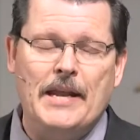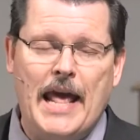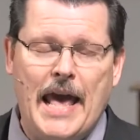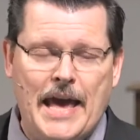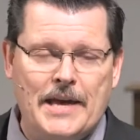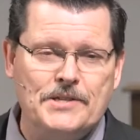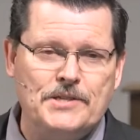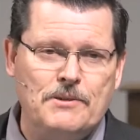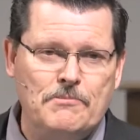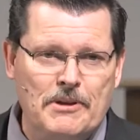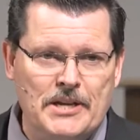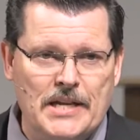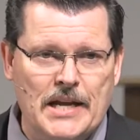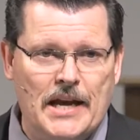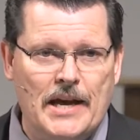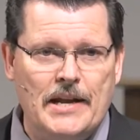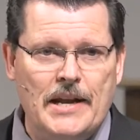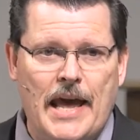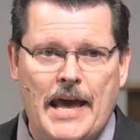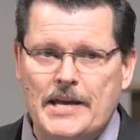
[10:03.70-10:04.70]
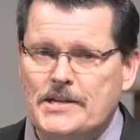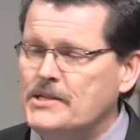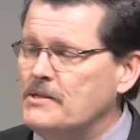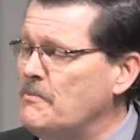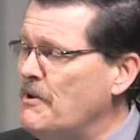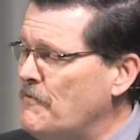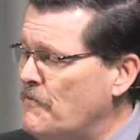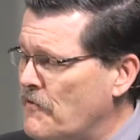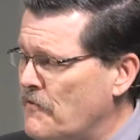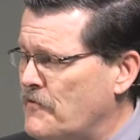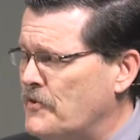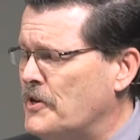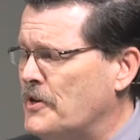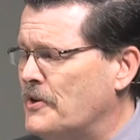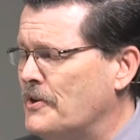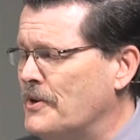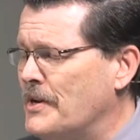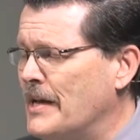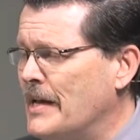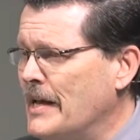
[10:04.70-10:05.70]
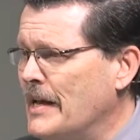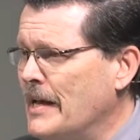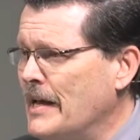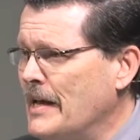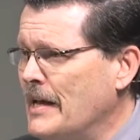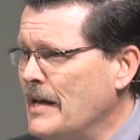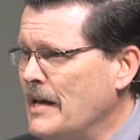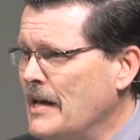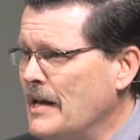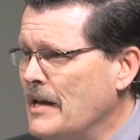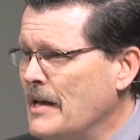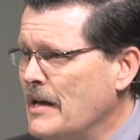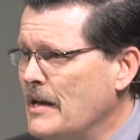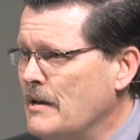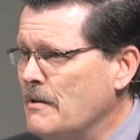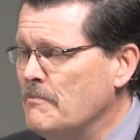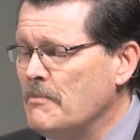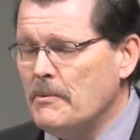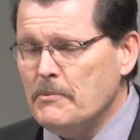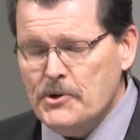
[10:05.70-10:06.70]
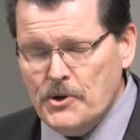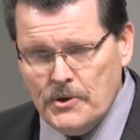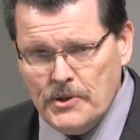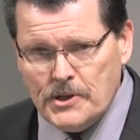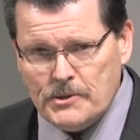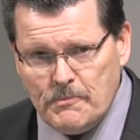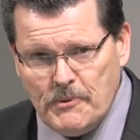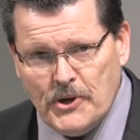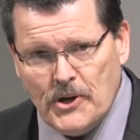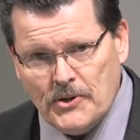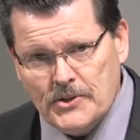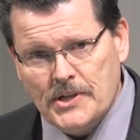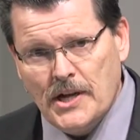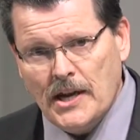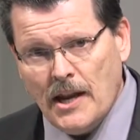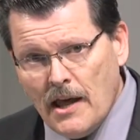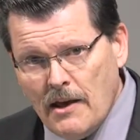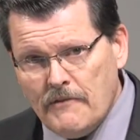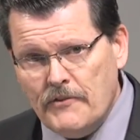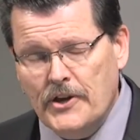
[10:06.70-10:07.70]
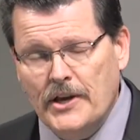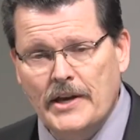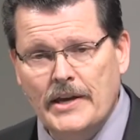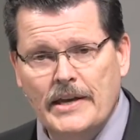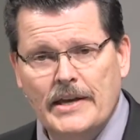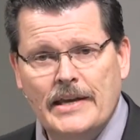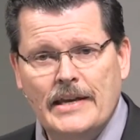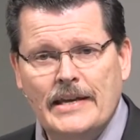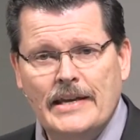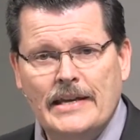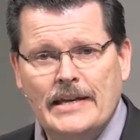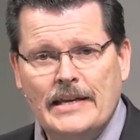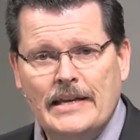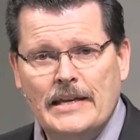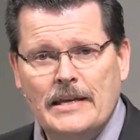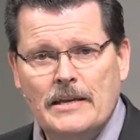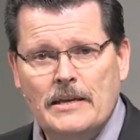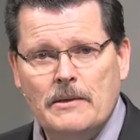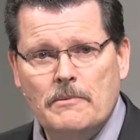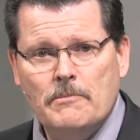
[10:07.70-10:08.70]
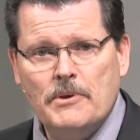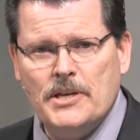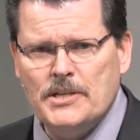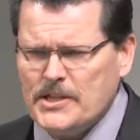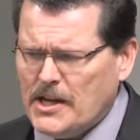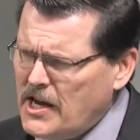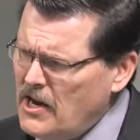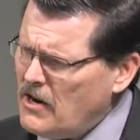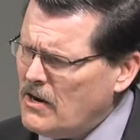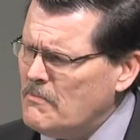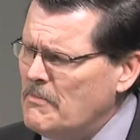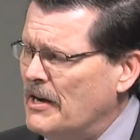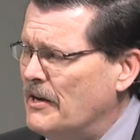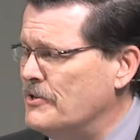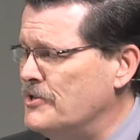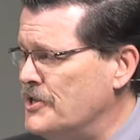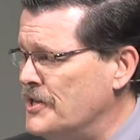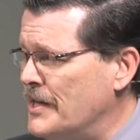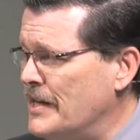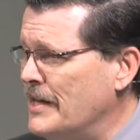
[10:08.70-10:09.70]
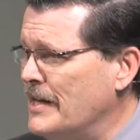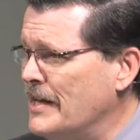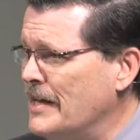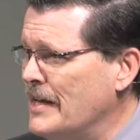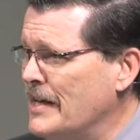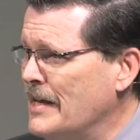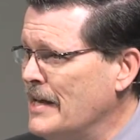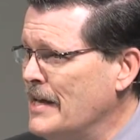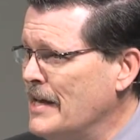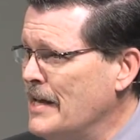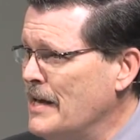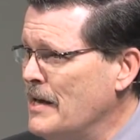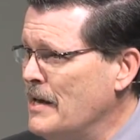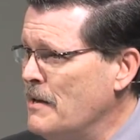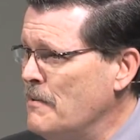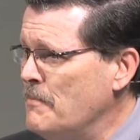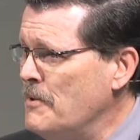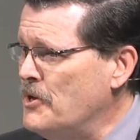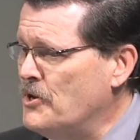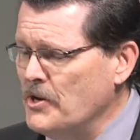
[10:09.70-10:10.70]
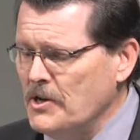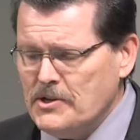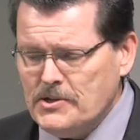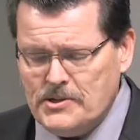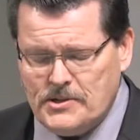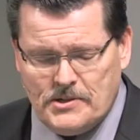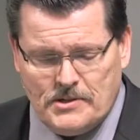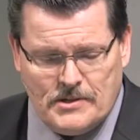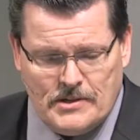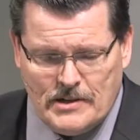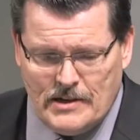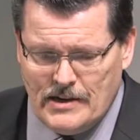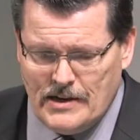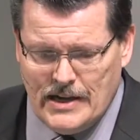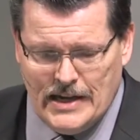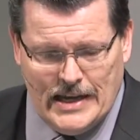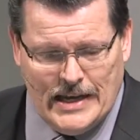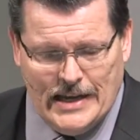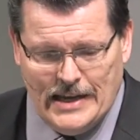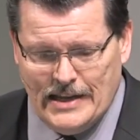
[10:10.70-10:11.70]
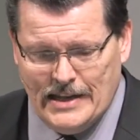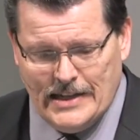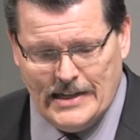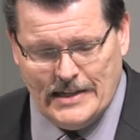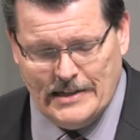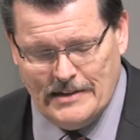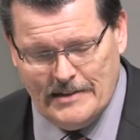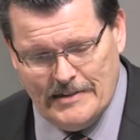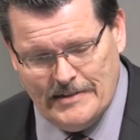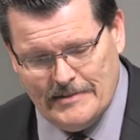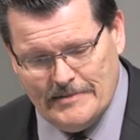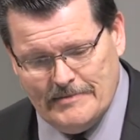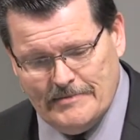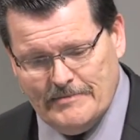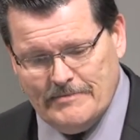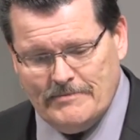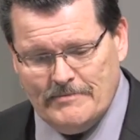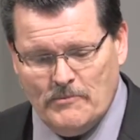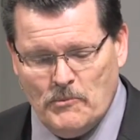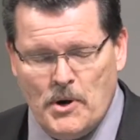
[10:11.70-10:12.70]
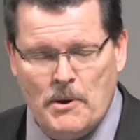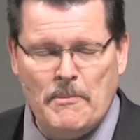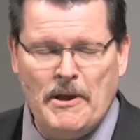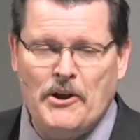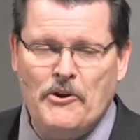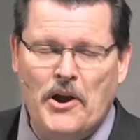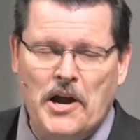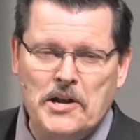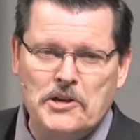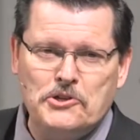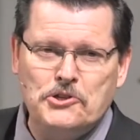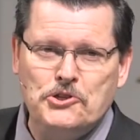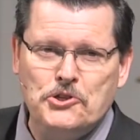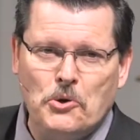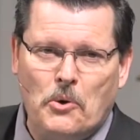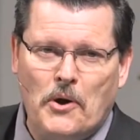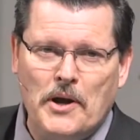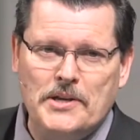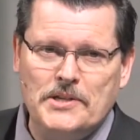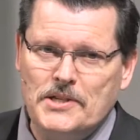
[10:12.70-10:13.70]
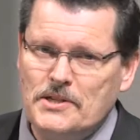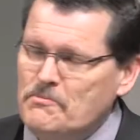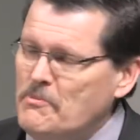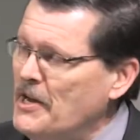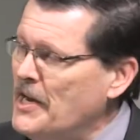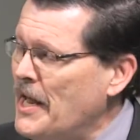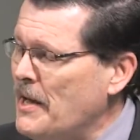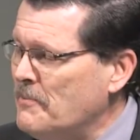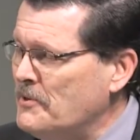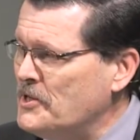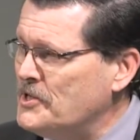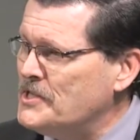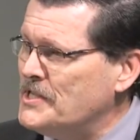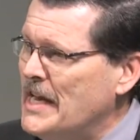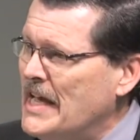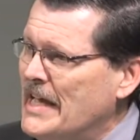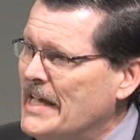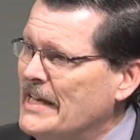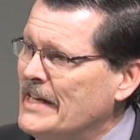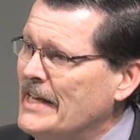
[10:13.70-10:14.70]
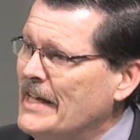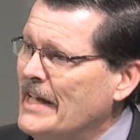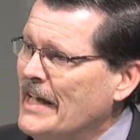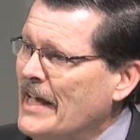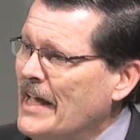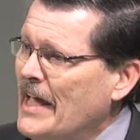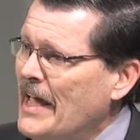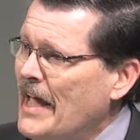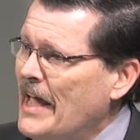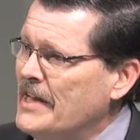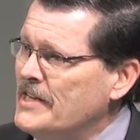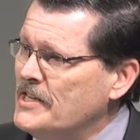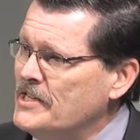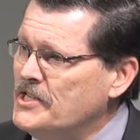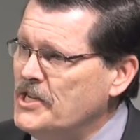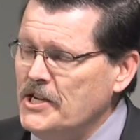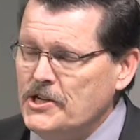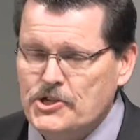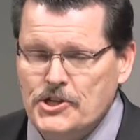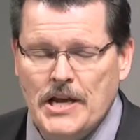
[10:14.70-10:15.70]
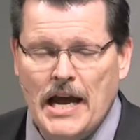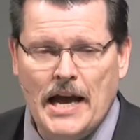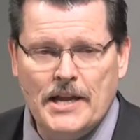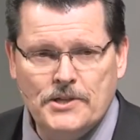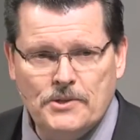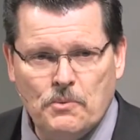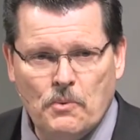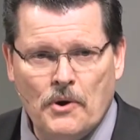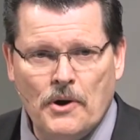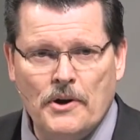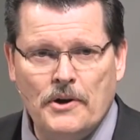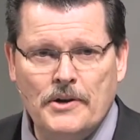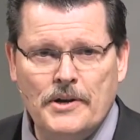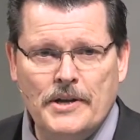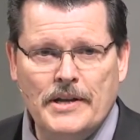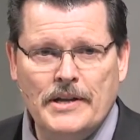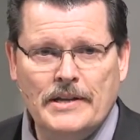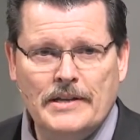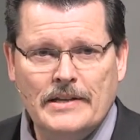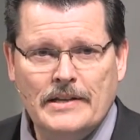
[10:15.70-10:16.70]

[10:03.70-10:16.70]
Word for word: that has to be done, has to be fulfilled, but I'm doing this because I love you, because I care about you, because one of my greatest joys is being able to stand and to teach God's word,